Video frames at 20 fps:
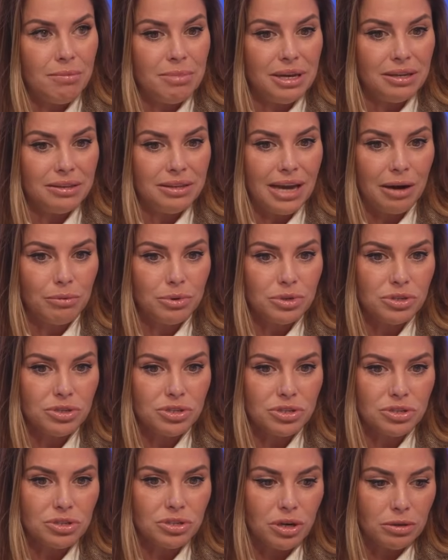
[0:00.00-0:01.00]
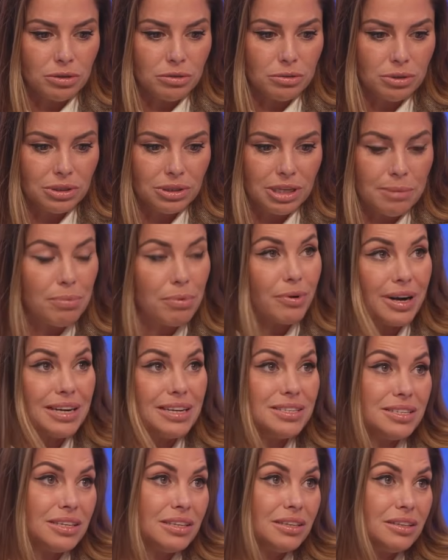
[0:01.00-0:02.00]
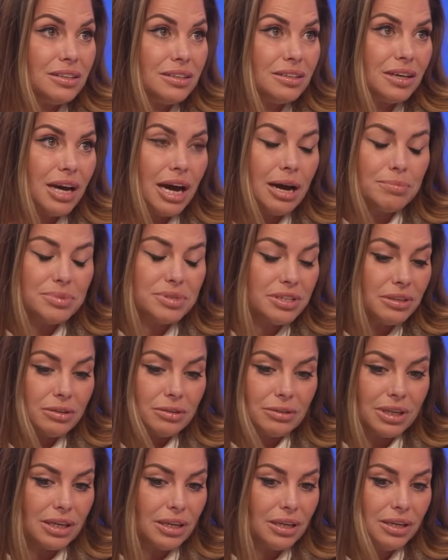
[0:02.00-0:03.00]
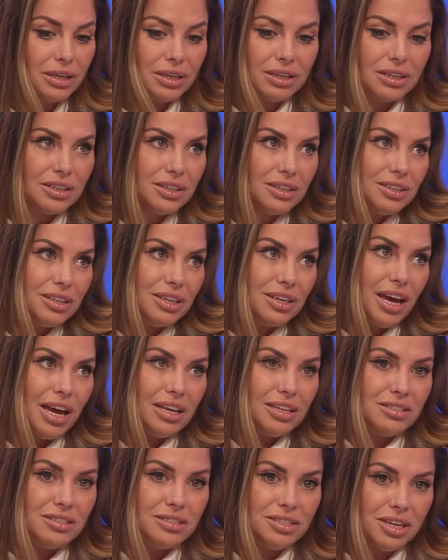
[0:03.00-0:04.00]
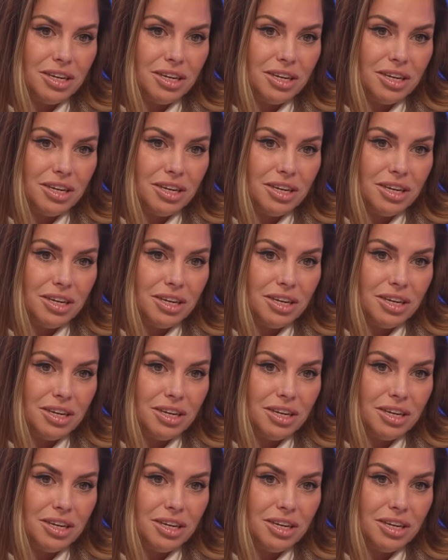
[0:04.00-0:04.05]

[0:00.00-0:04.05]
I mean, that was so liberating, absolutely. And